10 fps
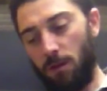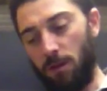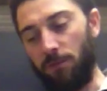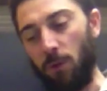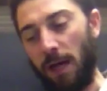
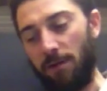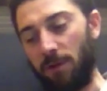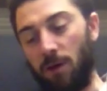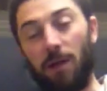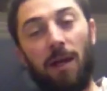if you have
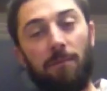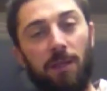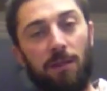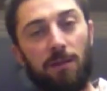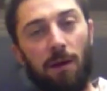it on an
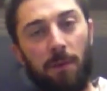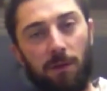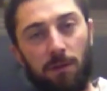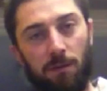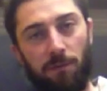empty
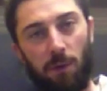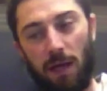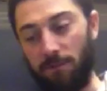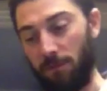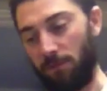stomach. If you
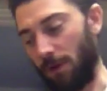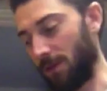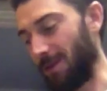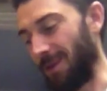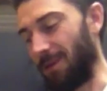have it
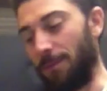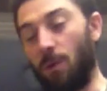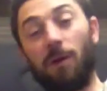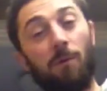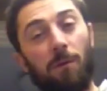first thing in the
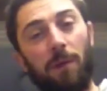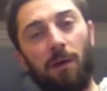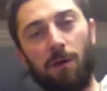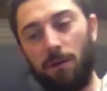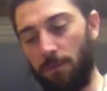morning would be
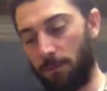good.